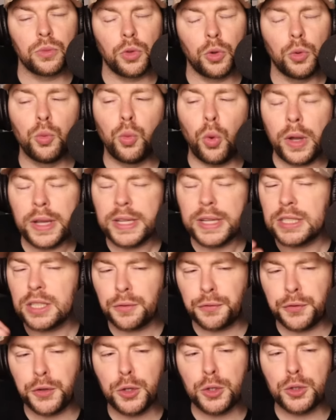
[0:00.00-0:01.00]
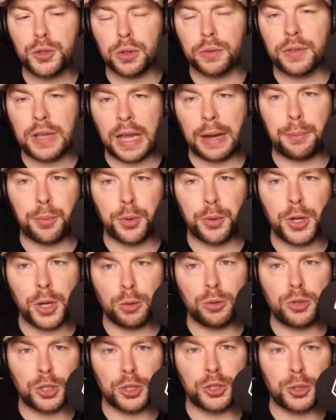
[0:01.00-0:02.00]
what is the future of Gabriel
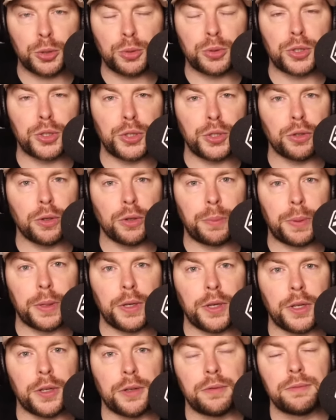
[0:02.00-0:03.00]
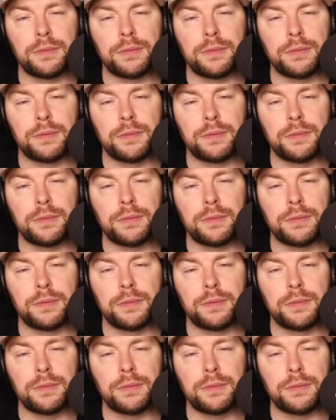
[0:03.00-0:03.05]
Jesus in your opinion?